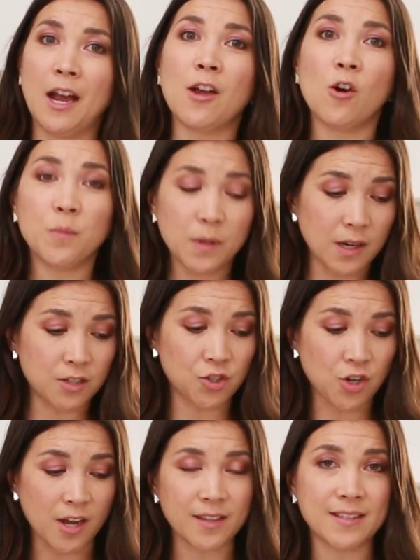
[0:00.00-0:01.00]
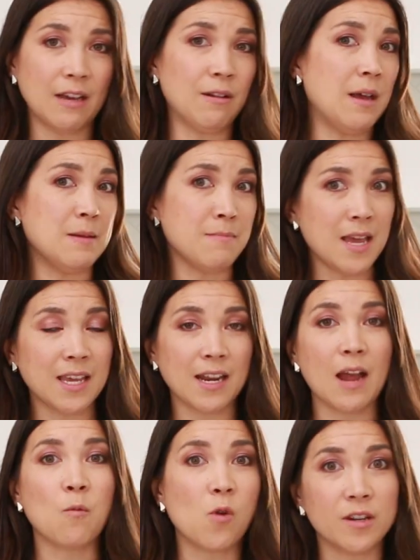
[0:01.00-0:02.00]
I hope you guys try this out and make
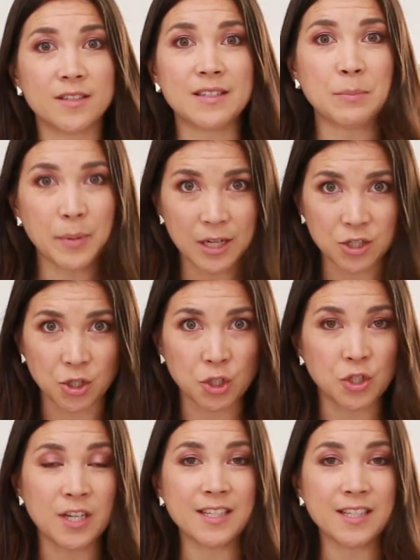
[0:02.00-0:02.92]
it. I wanna see pictures.